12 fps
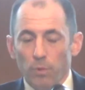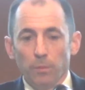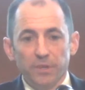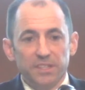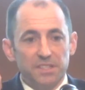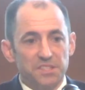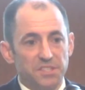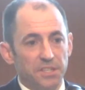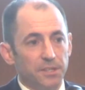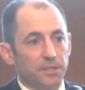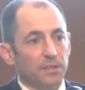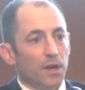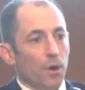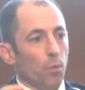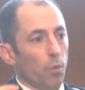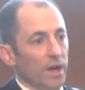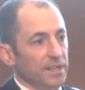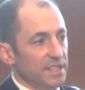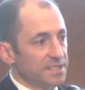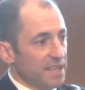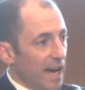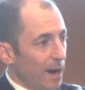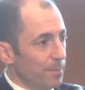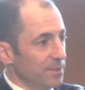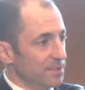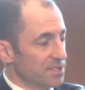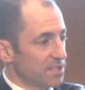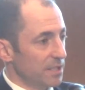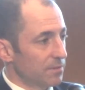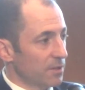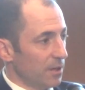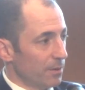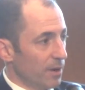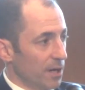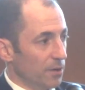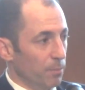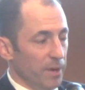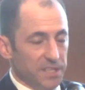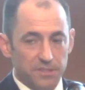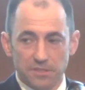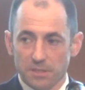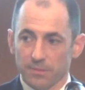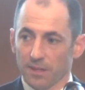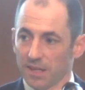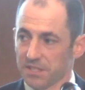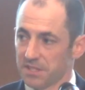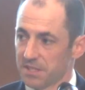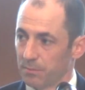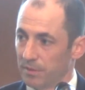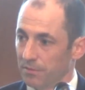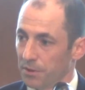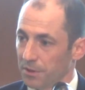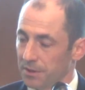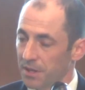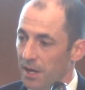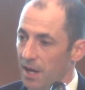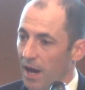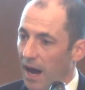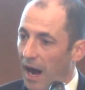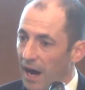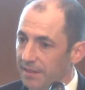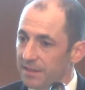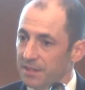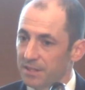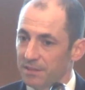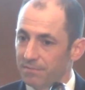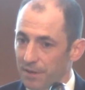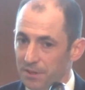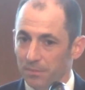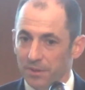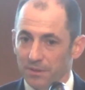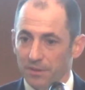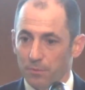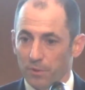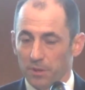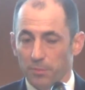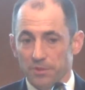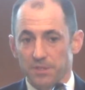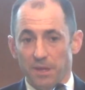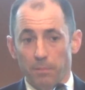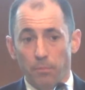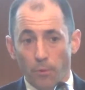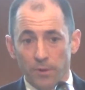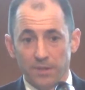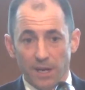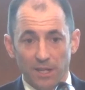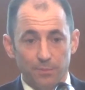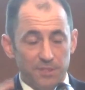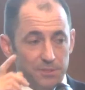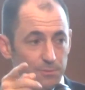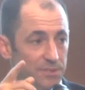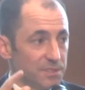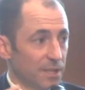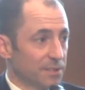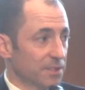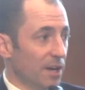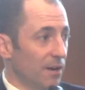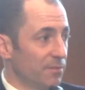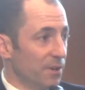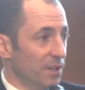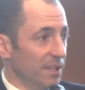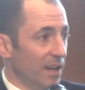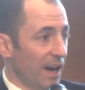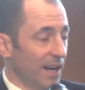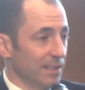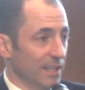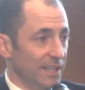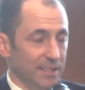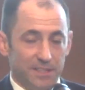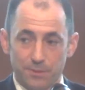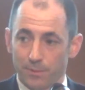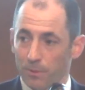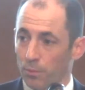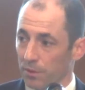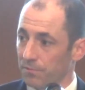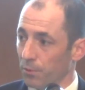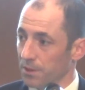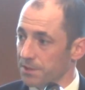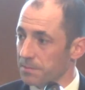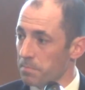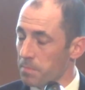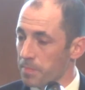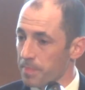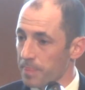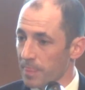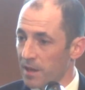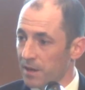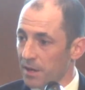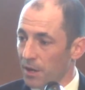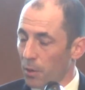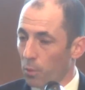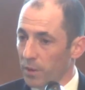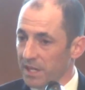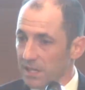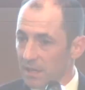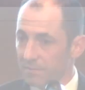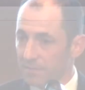When we consider what needs to happen in the state of Colorado, based on some of the lessons that we've learned, I think that fundamentally one of the most important elements, which Dr. Goff already highlighted, is around workforce. We